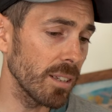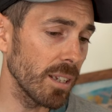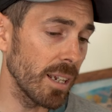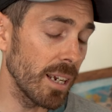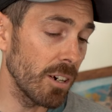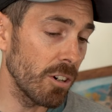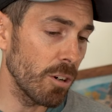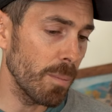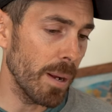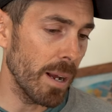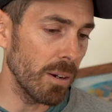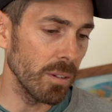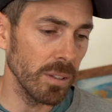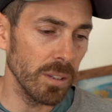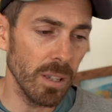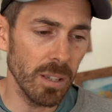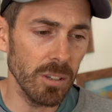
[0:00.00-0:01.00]
to hear
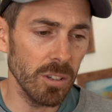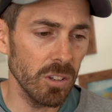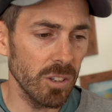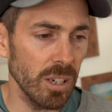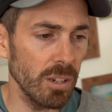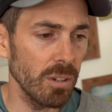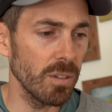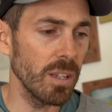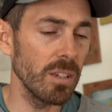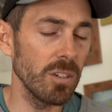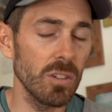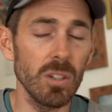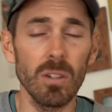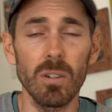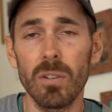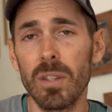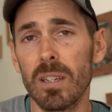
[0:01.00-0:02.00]
about and see on
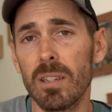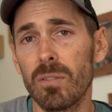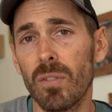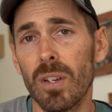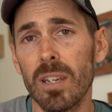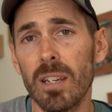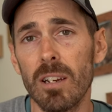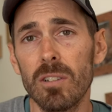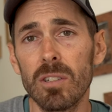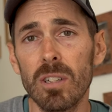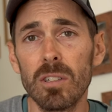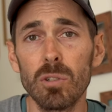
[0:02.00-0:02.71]
these videos.